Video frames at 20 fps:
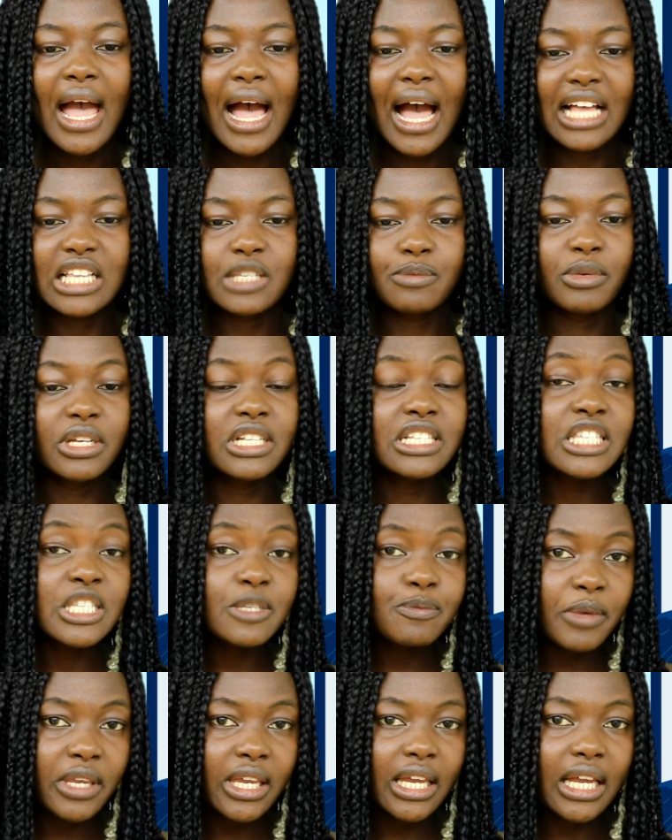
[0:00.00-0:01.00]
has been
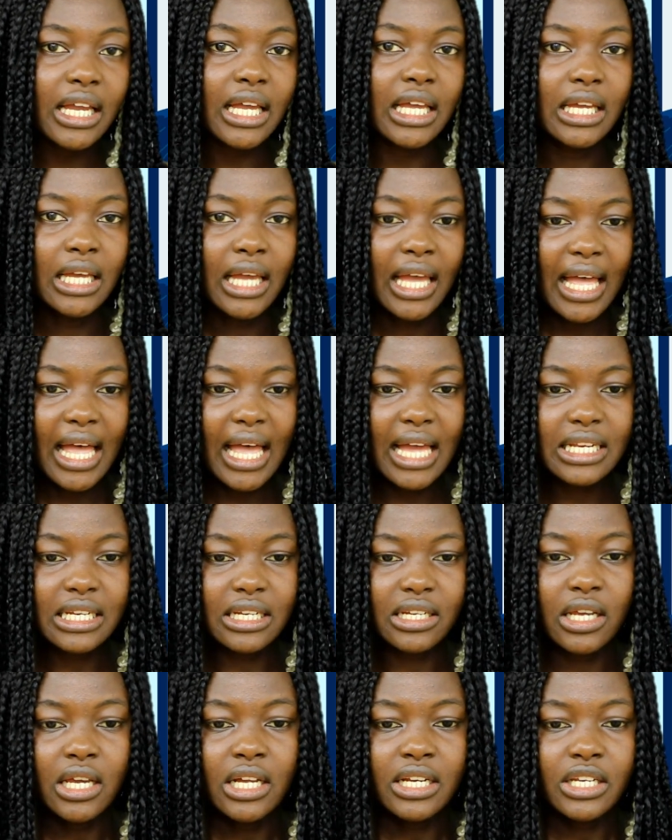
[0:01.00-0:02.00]

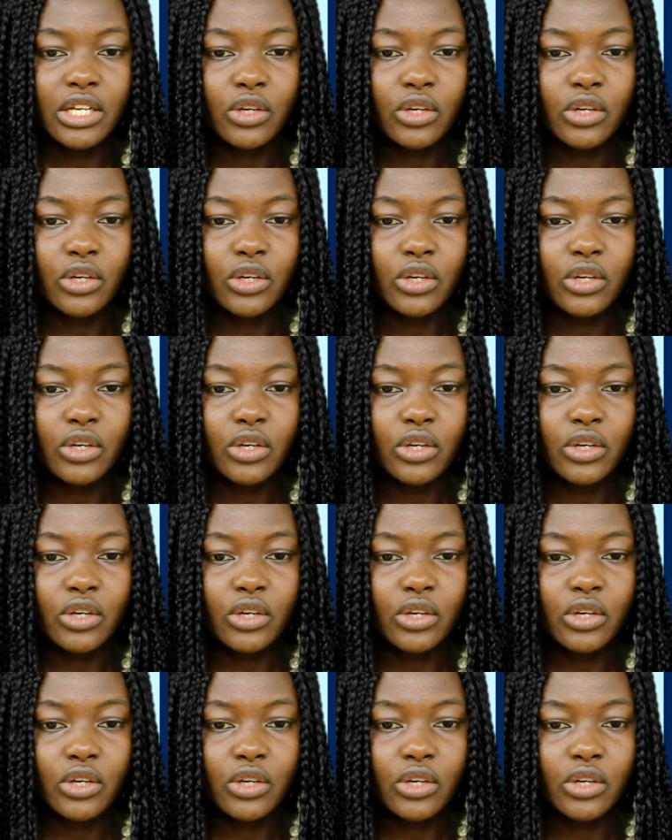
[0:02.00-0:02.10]
spearheading